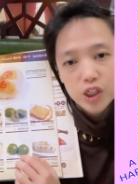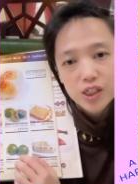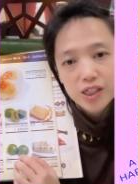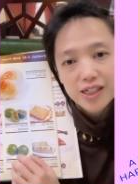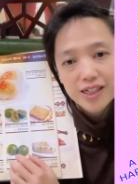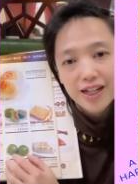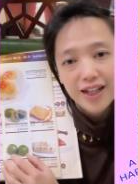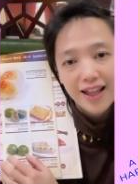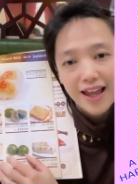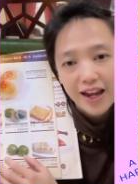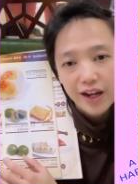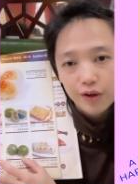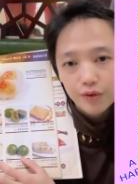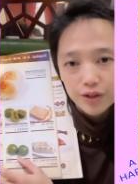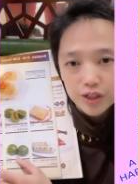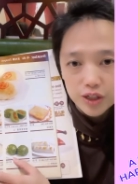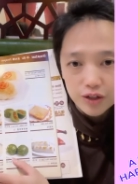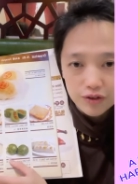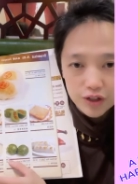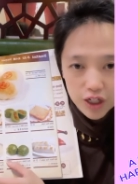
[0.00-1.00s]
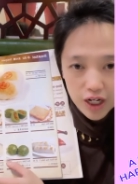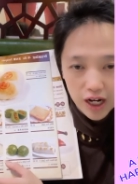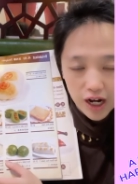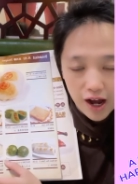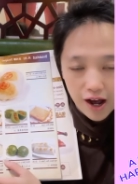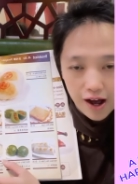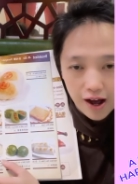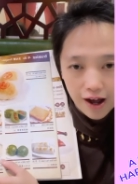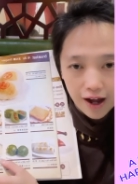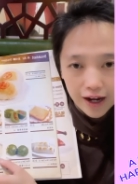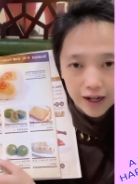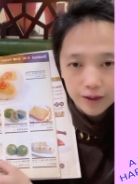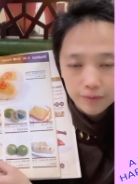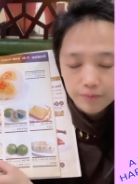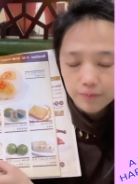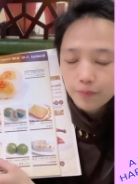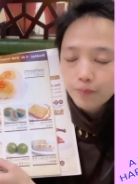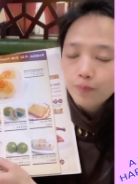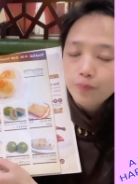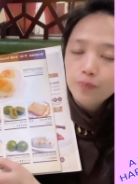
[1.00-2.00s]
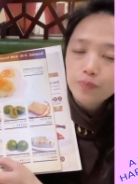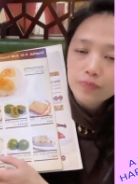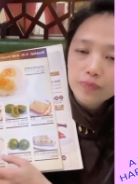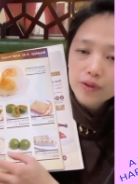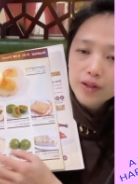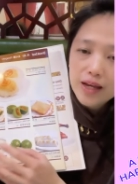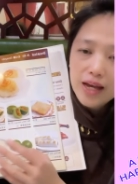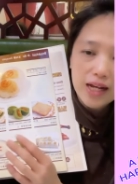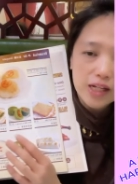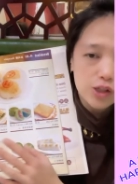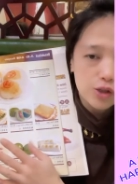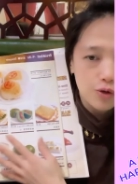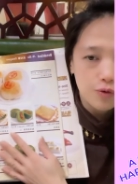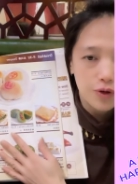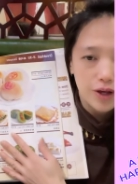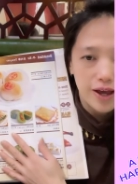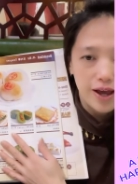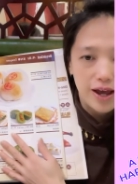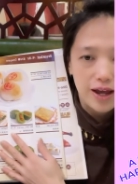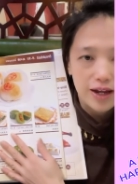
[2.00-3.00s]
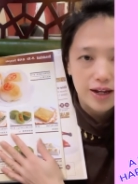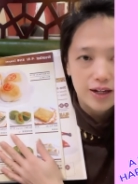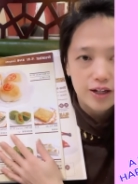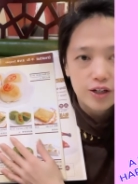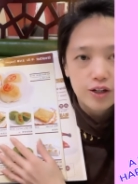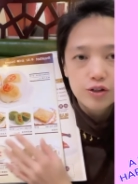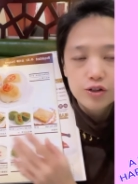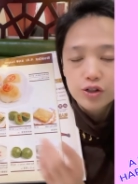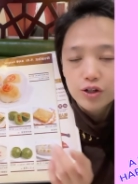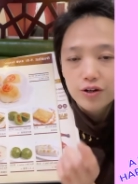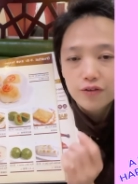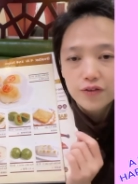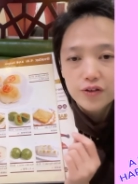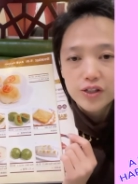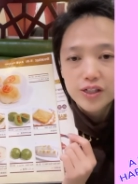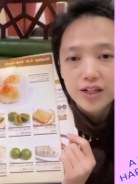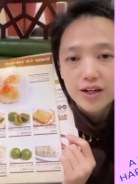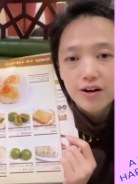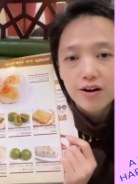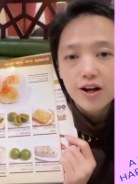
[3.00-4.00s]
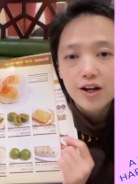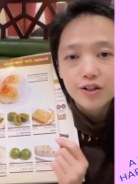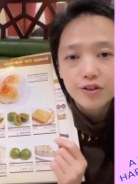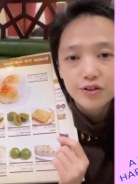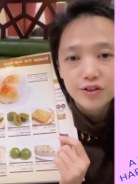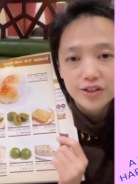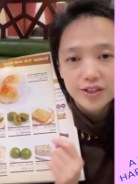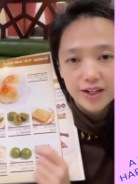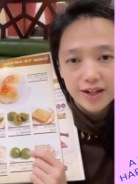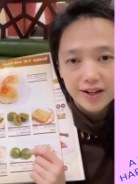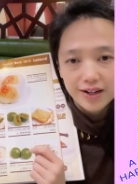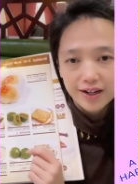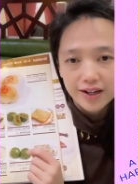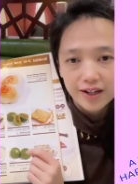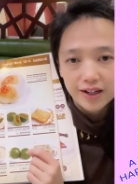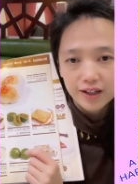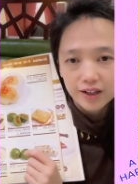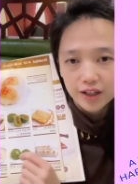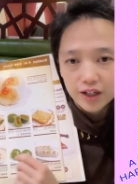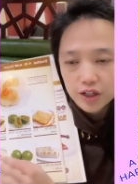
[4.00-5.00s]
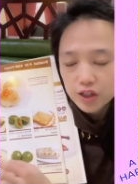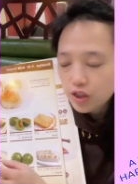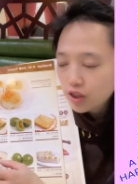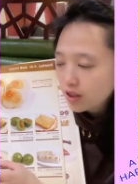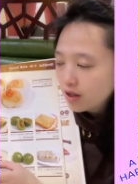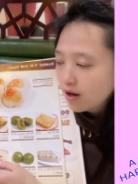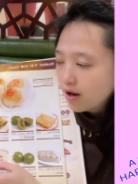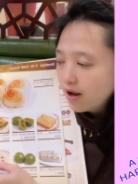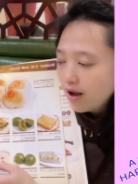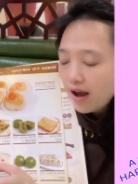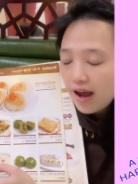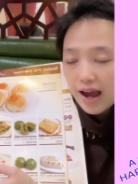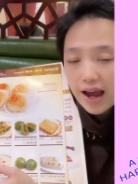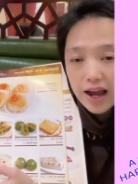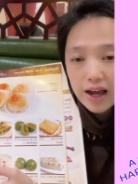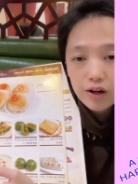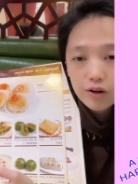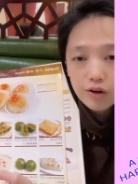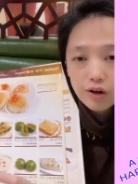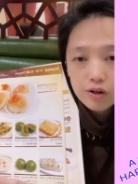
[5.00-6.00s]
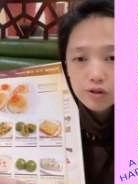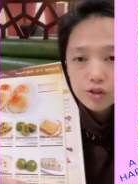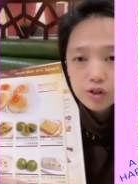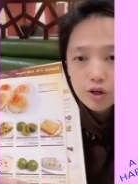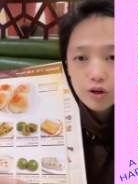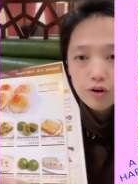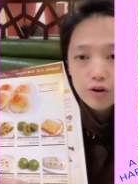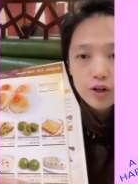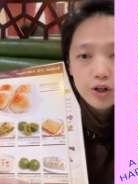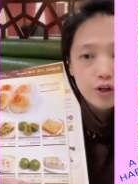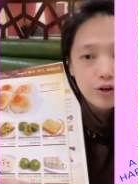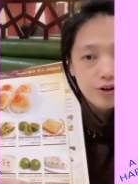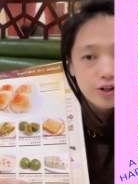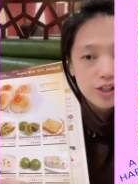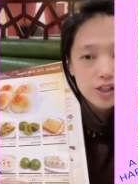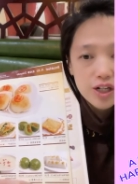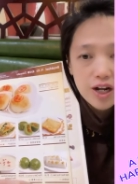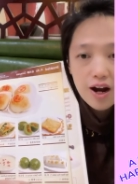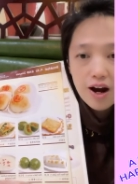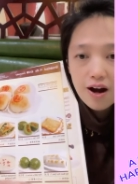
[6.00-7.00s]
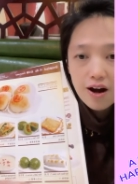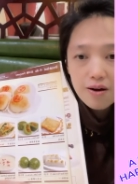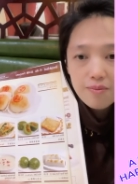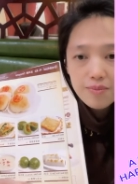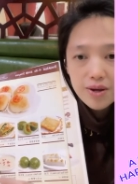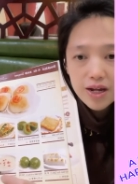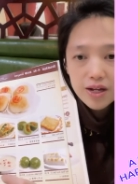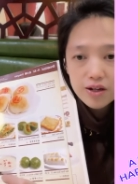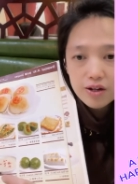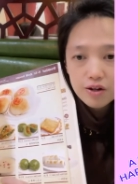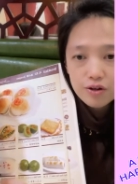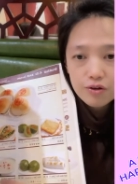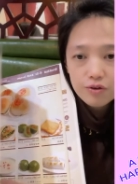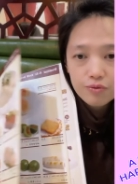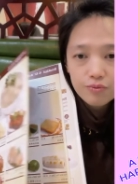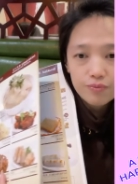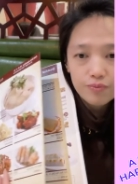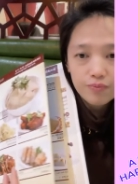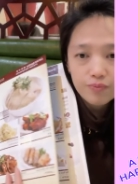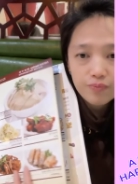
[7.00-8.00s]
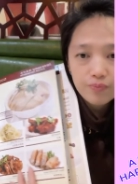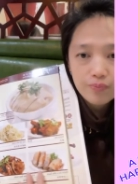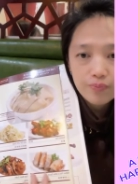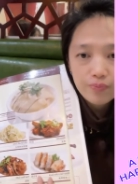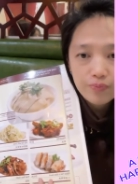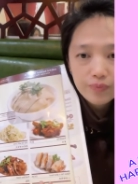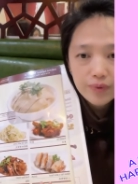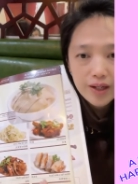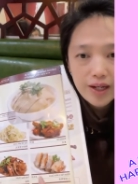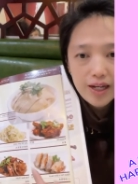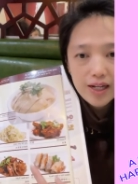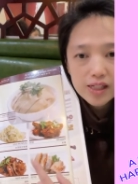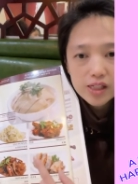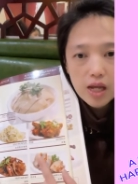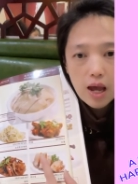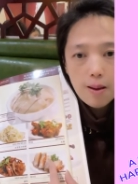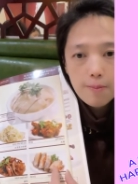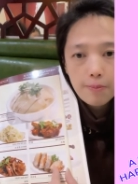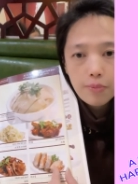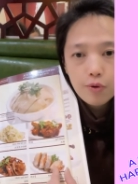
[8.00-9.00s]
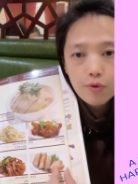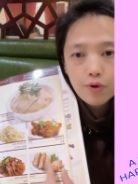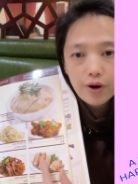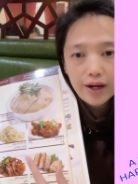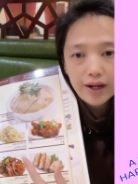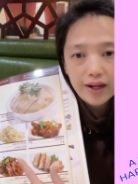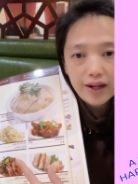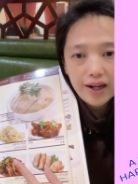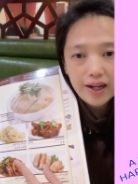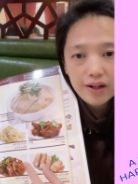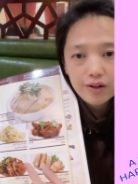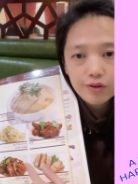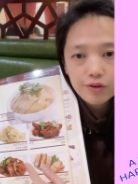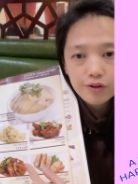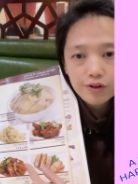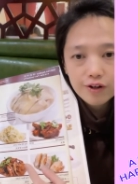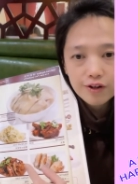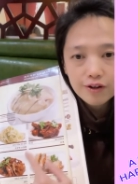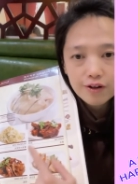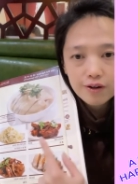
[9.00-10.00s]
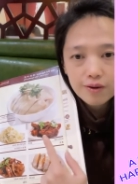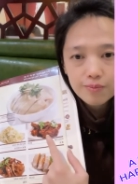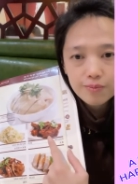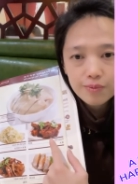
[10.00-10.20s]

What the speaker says: is the language of Shanghai, it's okay. Your servers here understand English, and also your entire menu is point and order,